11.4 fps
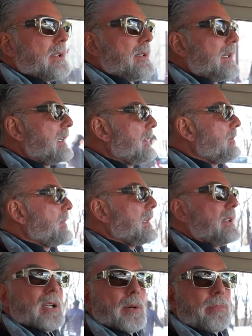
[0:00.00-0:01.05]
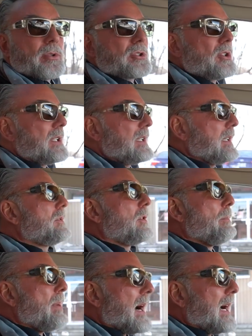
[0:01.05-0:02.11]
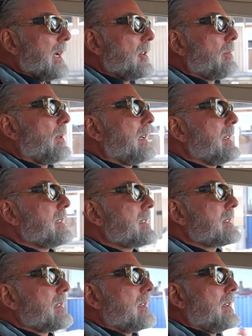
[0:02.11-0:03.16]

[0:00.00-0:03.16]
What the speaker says: They gave me the opportunity to buy the place.